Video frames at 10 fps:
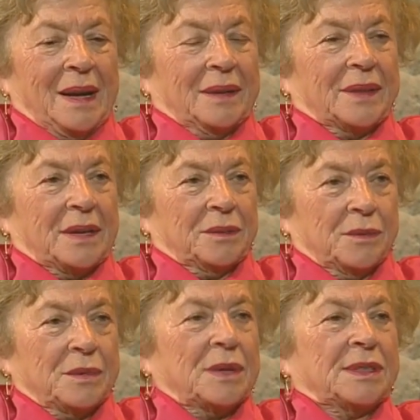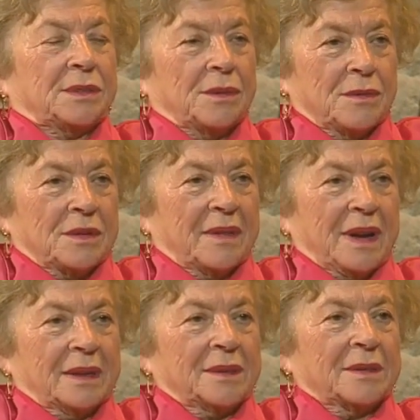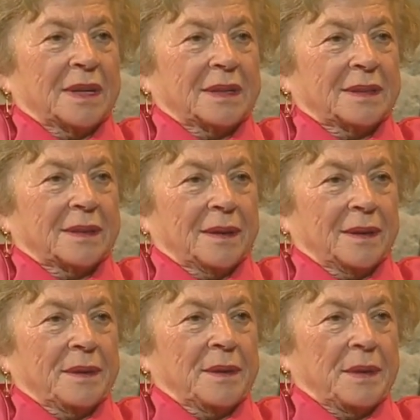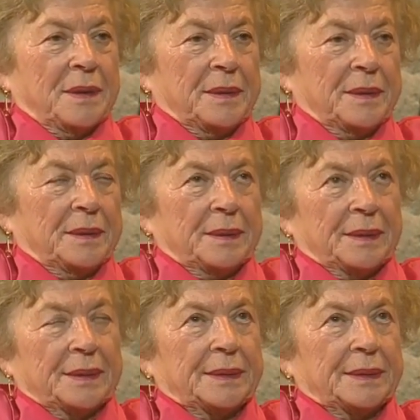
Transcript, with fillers: They took us to Ungvar to that uh, uh,